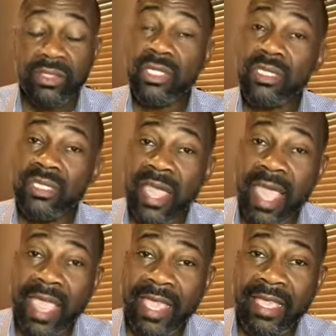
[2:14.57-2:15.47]

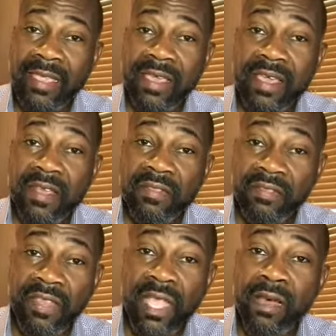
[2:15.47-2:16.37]
Today,
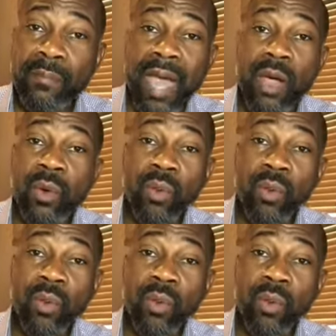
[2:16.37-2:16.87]
think about